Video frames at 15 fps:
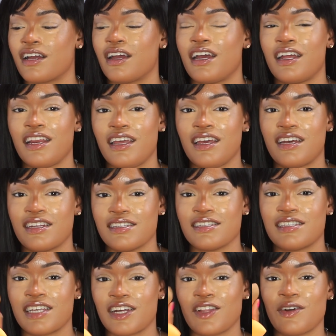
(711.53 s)
any
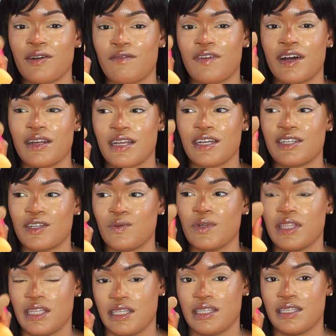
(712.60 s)
concealer or foundation
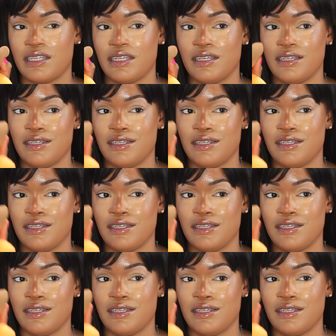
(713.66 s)
with this.